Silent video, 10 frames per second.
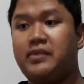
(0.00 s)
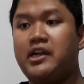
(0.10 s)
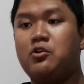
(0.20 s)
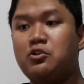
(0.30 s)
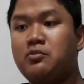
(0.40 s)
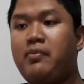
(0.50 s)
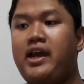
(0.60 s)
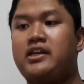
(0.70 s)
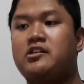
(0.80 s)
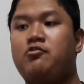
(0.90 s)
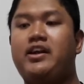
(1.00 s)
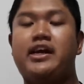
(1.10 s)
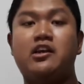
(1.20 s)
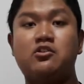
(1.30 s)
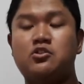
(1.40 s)
my own bag when
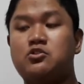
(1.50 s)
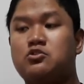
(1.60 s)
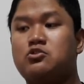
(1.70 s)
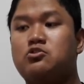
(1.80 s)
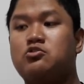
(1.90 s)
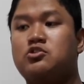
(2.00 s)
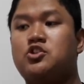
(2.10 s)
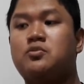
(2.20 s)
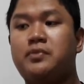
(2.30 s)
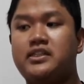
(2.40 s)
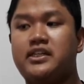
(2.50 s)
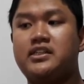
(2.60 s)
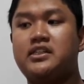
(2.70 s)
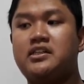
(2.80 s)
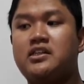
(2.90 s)
I go to shopping
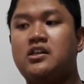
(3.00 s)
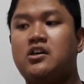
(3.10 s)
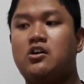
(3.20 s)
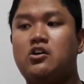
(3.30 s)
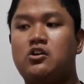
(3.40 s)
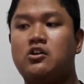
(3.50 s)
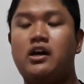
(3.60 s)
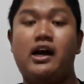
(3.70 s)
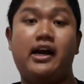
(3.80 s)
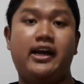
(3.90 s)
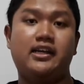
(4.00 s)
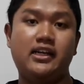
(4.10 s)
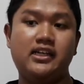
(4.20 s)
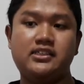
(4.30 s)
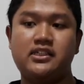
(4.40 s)
center Or at
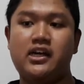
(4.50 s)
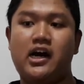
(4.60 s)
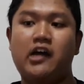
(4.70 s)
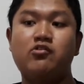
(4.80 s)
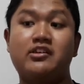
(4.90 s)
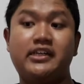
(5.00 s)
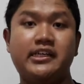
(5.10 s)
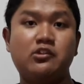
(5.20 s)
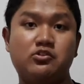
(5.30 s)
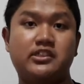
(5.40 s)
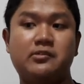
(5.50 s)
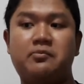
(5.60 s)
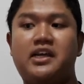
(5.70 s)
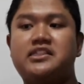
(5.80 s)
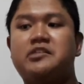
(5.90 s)
least I will reuse the
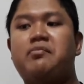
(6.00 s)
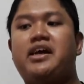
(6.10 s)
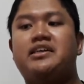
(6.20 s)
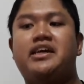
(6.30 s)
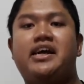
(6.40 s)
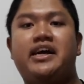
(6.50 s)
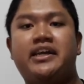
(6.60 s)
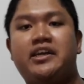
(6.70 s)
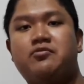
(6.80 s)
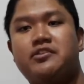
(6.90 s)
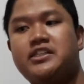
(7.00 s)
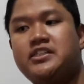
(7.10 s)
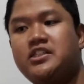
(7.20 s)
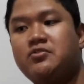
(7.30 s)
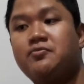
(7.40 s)
plastic bag that I have
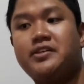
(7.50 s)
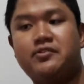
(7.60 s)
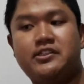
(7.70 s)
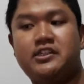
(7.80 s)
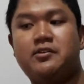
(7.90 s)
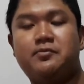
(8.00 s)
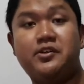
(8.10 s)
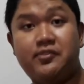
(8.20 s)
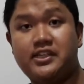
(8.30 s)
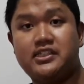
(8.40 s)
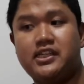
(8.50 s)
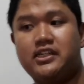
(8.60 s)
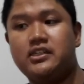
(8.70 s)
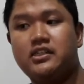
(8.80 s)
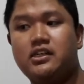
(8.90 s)
received
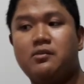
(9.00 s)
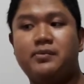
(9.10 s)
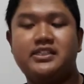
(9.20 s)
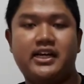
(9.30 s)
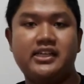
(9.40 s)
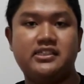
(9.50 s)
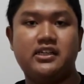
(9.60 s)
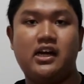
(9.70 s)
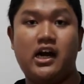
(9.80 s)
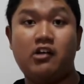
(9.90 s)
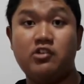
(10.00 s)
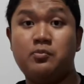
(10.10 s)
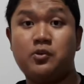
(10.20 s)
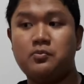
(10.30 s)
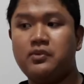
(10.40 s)
previously. Besides, I will
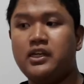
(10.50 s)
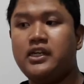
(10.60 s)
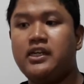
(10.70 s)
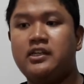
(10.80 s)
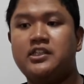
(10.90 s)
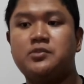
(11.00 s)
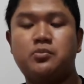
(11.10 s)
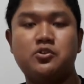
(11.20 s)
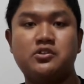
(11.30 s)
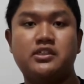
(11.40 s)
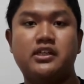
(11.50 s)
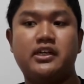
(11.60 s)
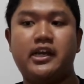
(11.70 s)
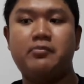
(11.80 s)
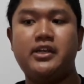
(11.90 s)
properly dispose the
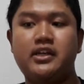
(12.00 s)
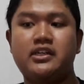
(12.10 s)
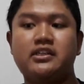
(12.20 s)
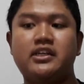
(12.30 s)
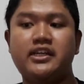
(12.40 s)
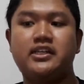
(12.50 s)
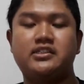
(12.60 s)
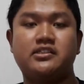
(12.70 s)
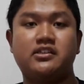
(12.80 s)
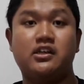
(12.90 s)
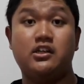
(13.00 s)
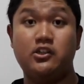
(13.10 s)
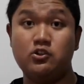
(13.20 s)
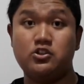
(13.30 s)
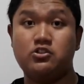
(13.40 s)
chemical cleaners,
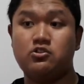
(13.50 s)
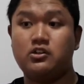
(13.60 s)
use